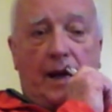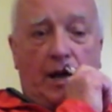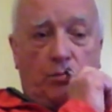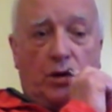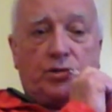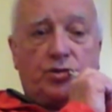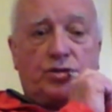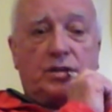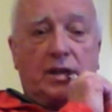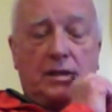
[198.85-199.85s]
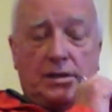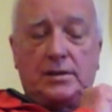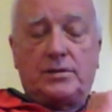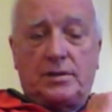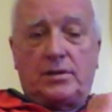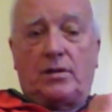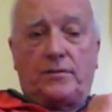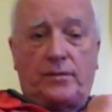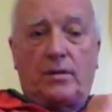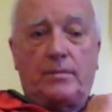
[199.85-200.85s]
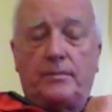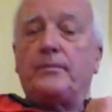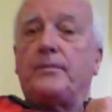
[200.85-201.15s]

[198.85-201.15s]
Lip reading: I watched and learned a lot from.